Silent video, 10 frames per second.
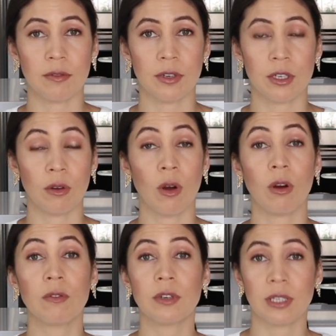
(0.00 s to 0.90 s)
official
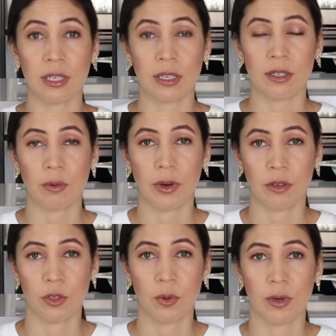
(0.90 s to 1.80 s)
overseas
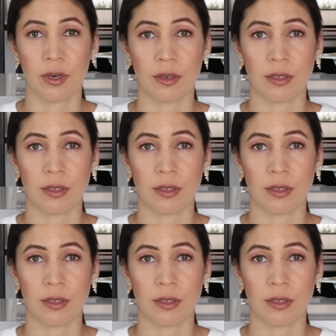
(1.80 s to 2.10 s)
royal tour